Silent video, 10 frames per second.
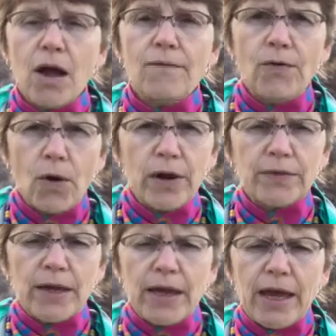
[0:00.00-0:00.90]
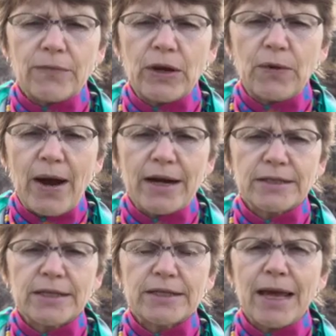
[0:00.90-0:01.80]
4th, it requires a
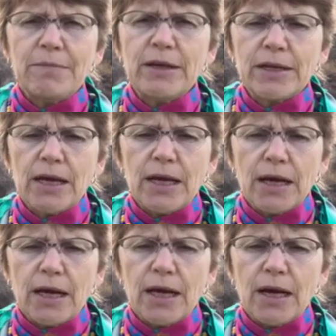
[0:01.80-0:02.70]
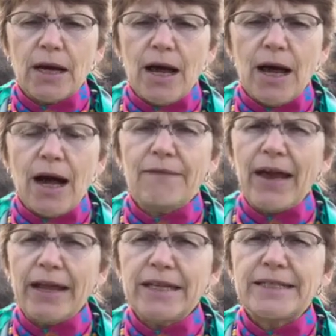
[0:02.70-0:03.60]
statement of
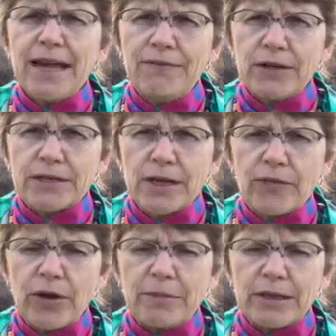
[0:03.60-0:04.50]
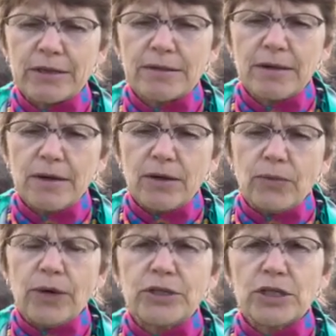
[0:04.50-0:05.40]
any severance agreements,
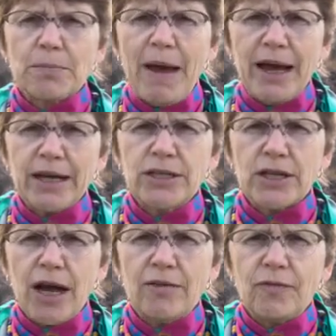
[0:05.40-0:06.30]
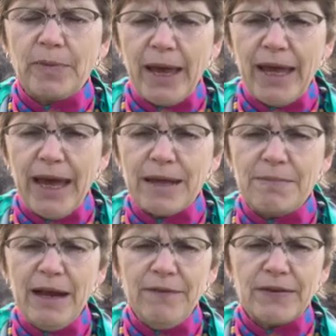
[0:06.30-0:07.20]
which is a package of pay and
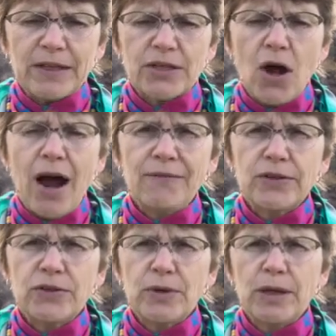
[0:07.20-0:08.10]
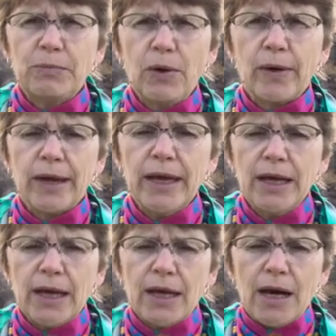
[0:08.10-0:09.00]
benefits offered to an employee
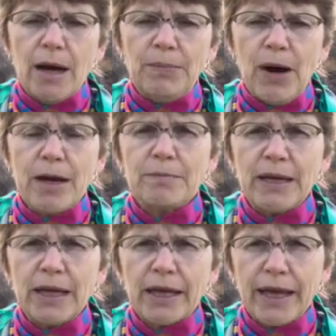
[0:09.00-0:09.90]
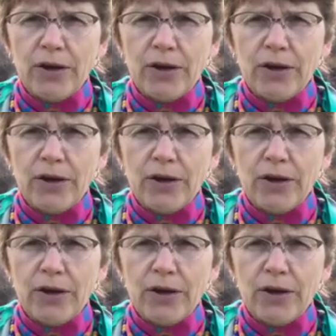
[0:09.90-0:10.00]
upon being laid